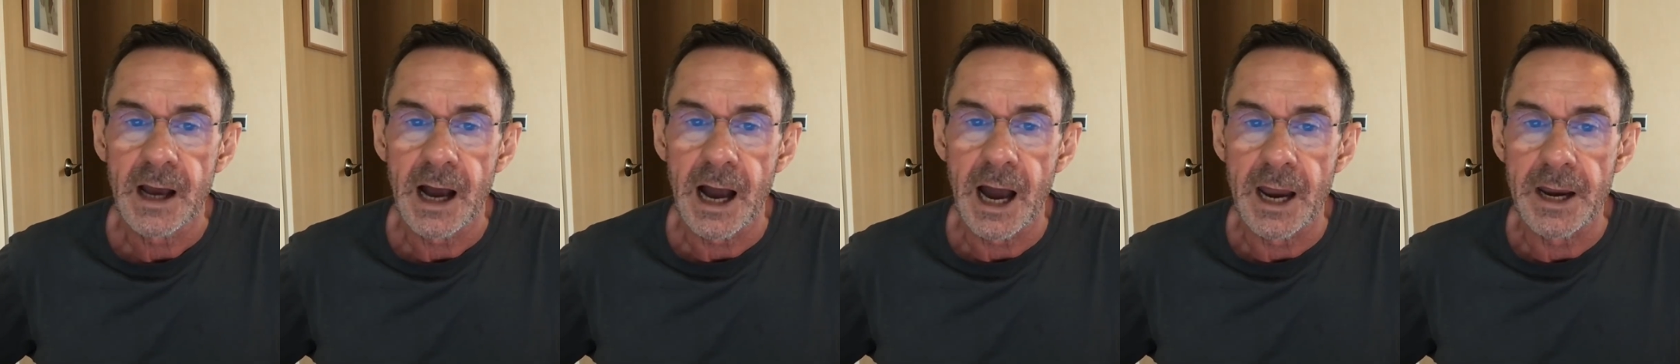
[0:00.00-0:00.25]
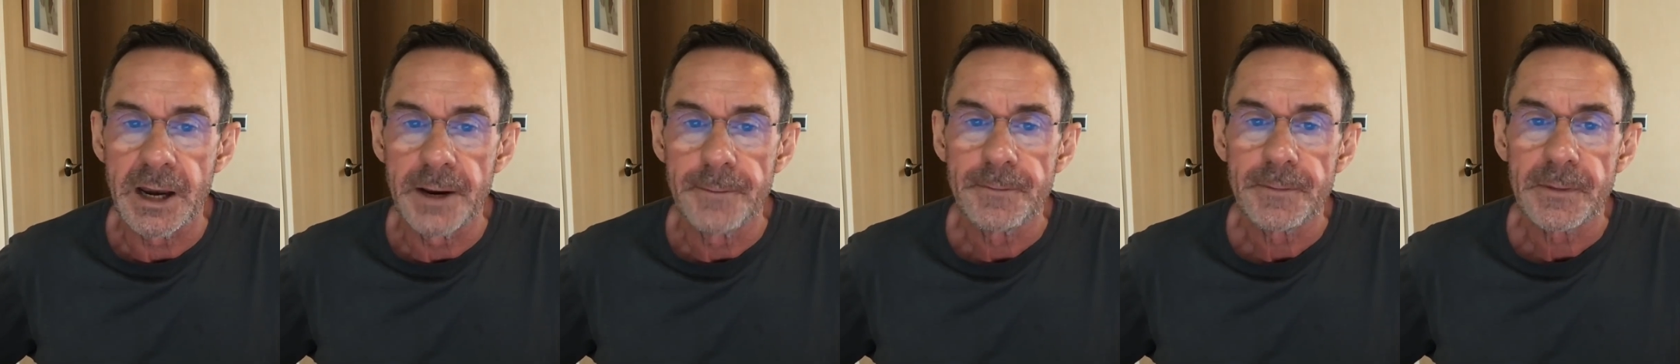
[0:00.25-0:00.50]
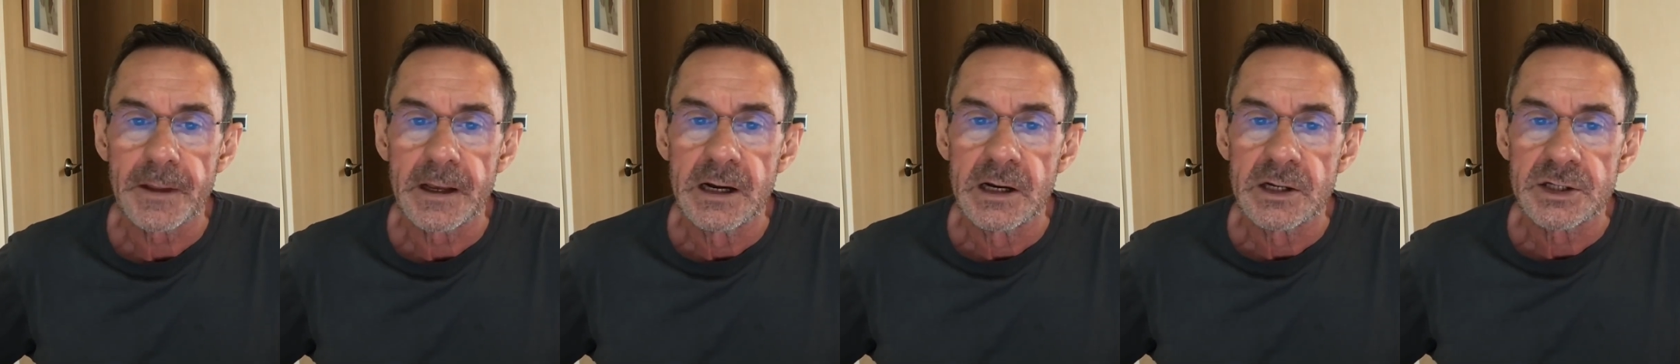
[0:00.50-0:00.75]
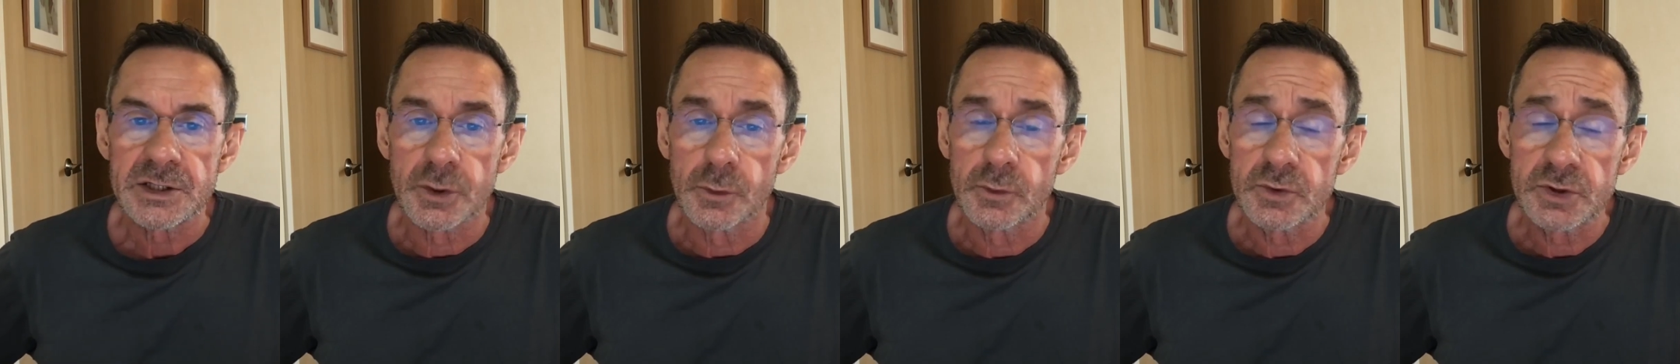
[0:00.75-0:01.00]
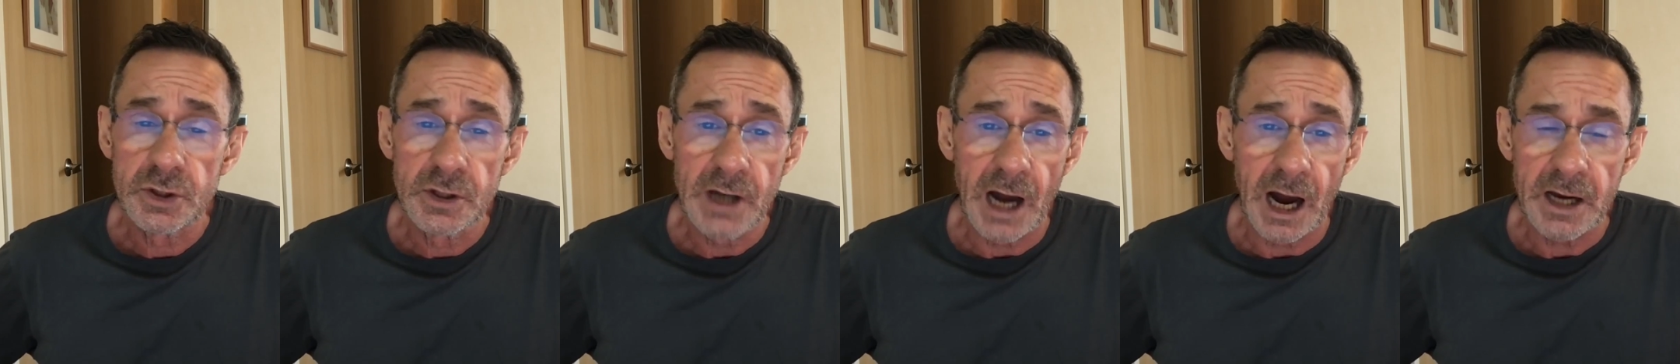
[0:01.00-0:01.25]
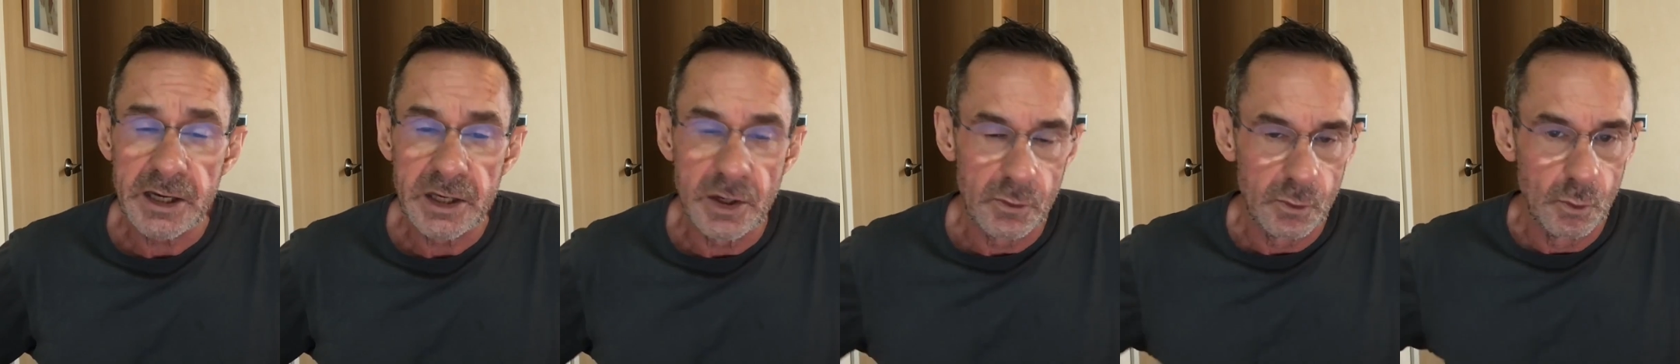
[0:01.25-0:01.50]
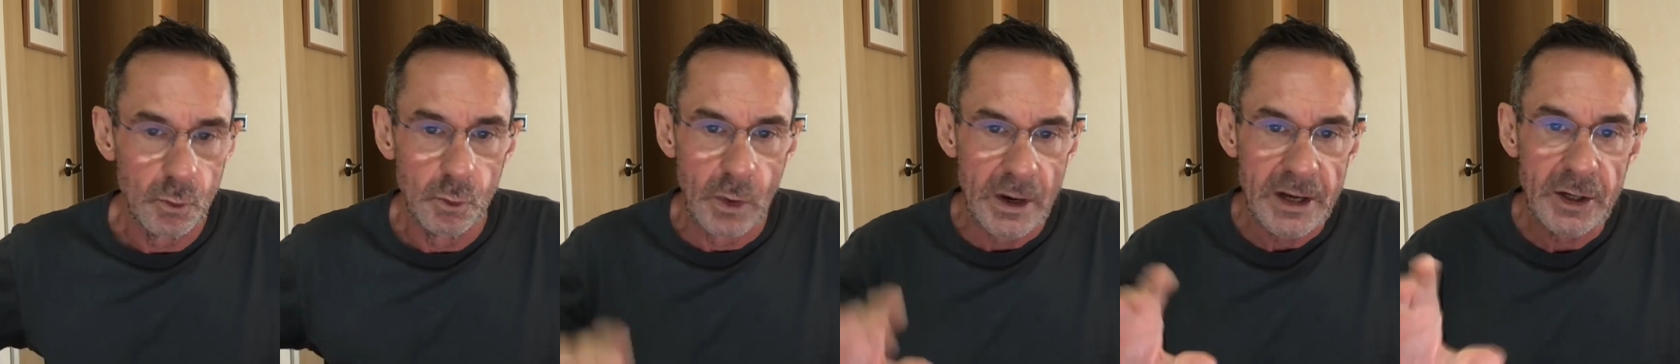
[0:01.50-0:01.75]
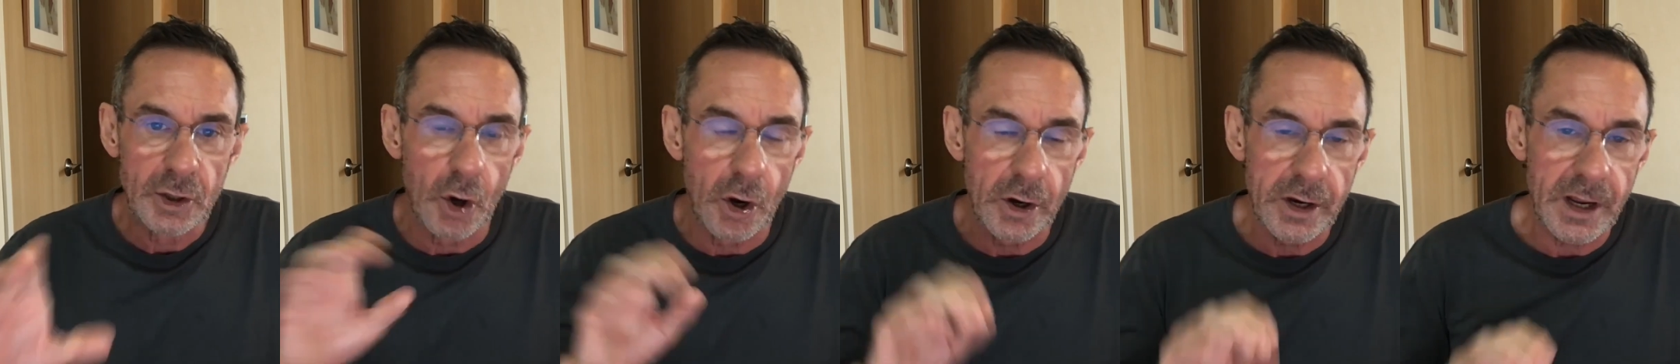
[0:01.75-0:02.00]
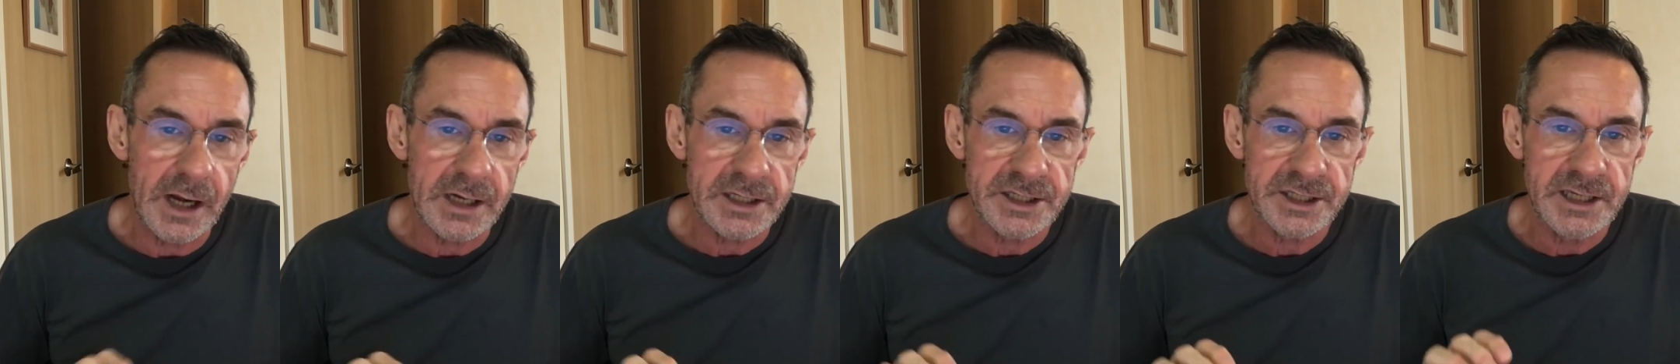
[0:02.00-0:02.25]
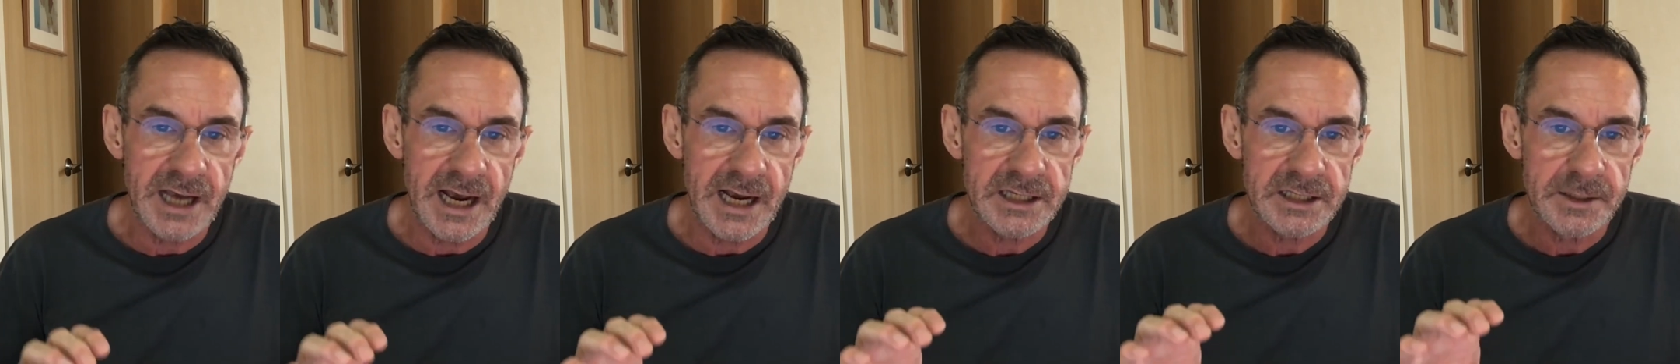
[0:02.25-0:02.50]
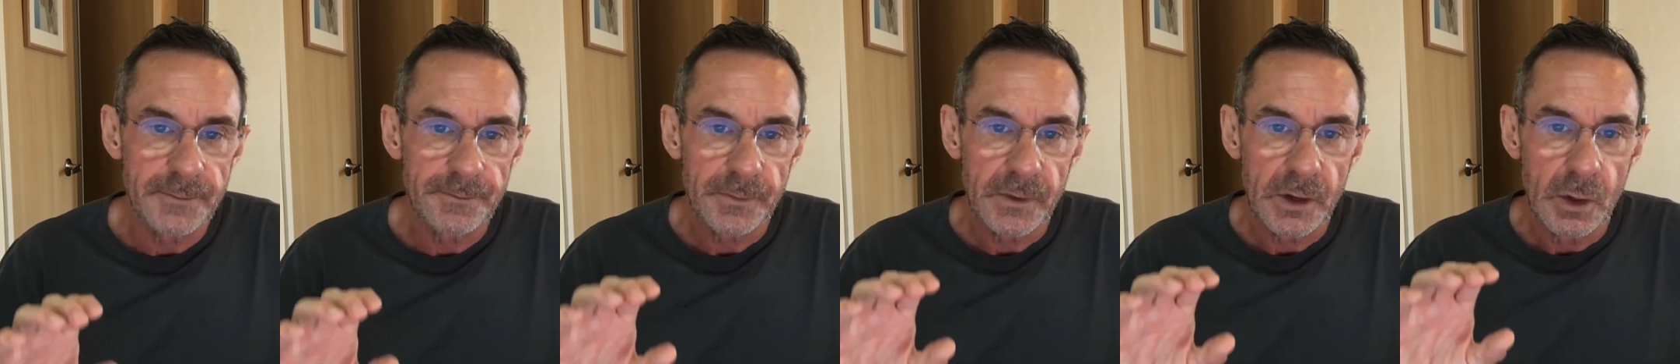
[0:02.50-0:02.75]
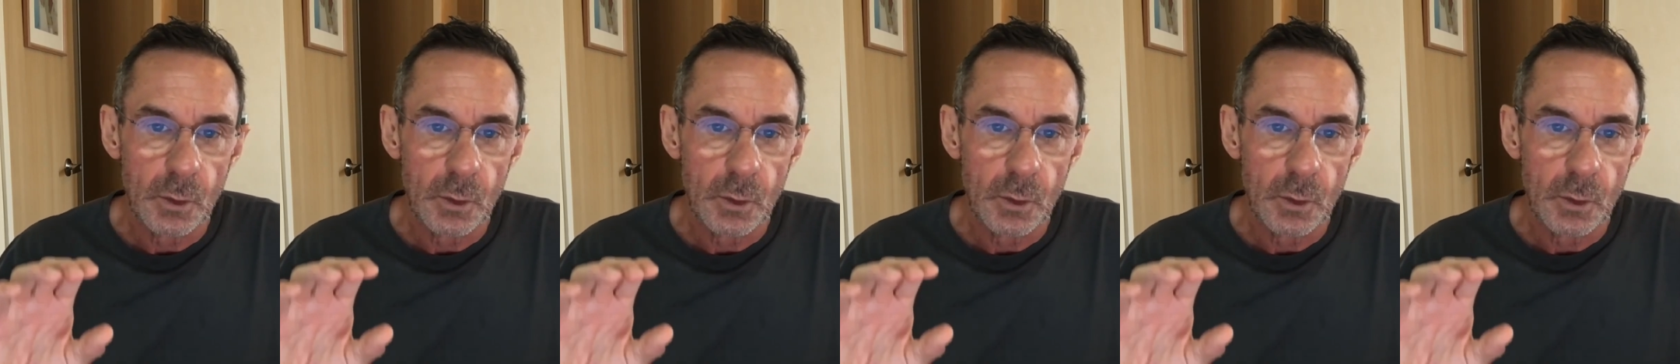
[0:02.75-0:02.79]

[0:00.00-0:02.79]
And so when Goddard says,